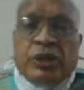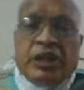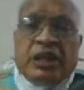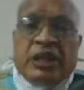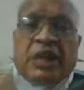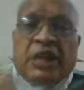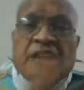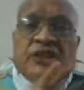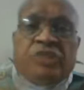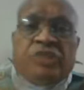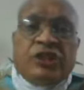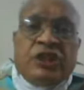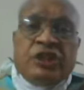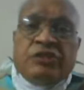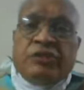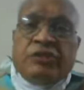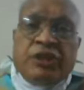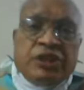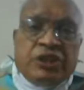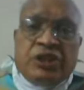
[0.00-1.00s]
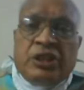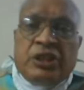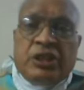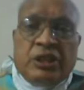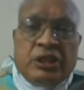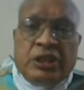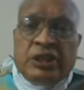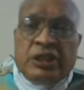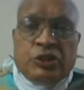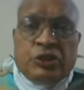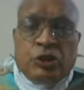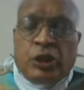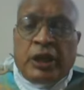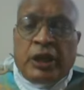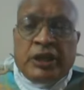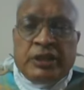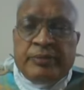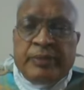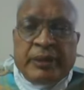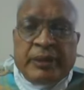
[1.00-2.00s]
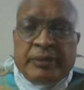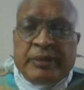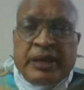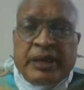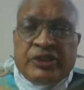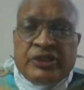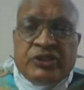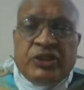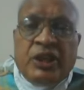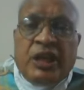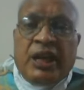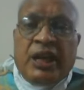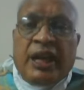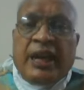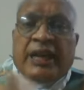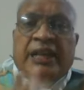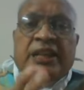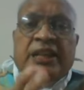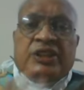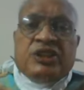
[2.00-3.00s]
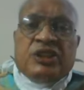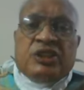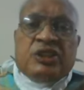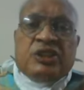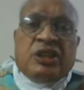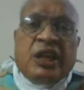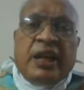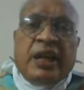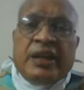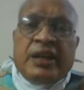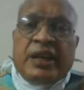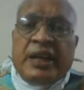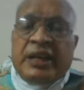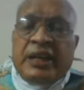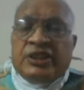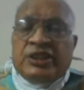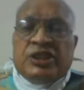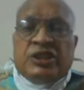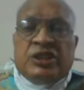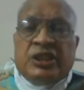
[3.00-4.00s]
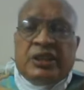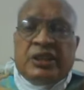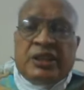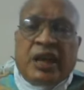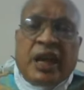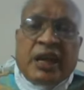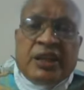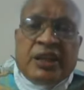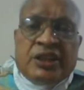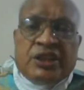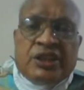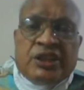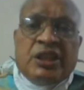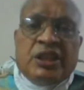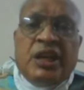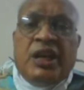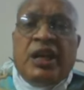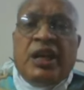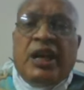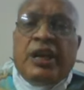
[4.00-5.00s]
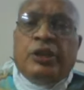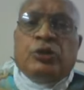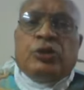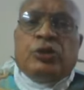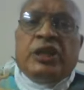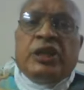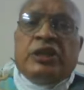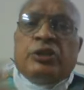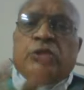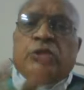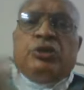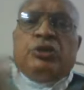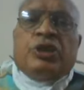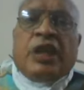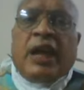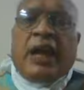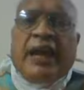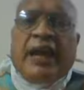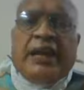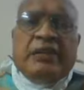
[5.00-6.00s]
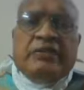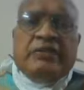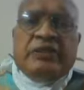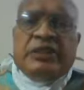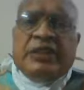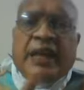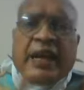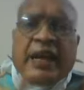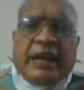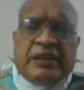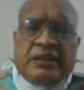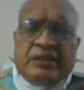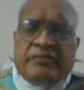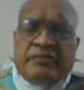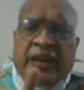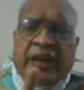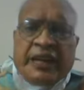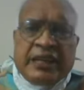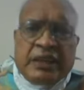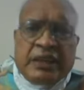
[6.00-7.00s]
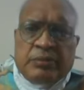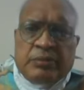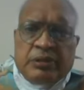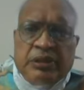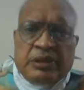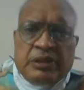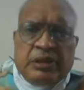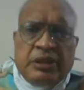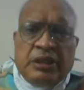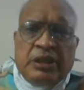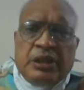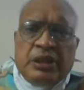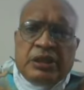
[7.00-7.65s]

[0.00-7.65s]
You can try certain equation in mathematics, LHS and RHS, and you can do trial with that variable.